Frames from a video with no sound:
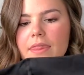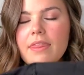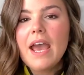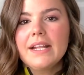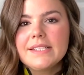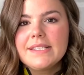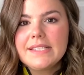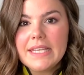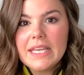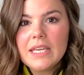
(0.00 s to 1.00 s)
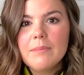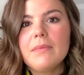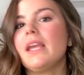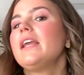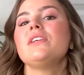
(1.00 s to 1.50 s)
That
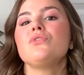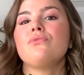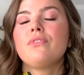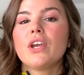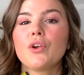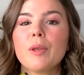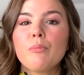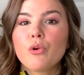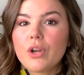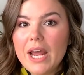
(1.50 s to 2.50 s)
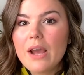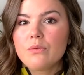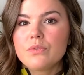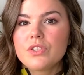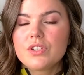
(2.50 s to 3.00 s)
seam is very
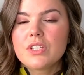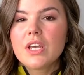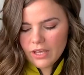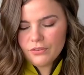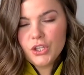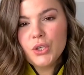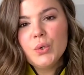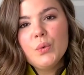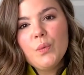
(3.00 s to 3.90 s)
pronounced. If you